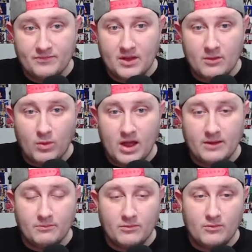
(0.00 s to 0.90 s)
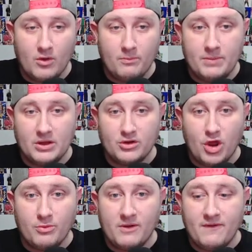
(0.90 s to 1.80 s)
why not build
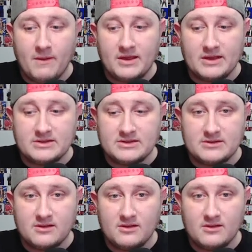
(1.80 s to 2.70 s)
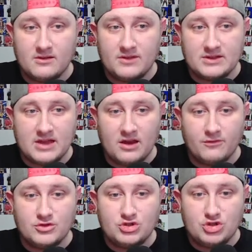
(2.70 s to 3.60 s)
Obafemi as this kind of
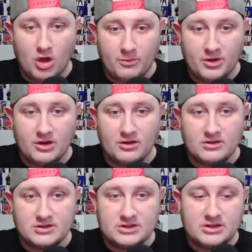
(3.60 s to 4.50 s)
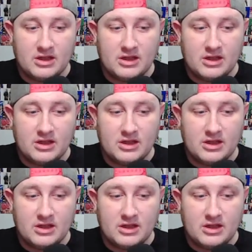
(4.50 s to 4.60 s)
dominant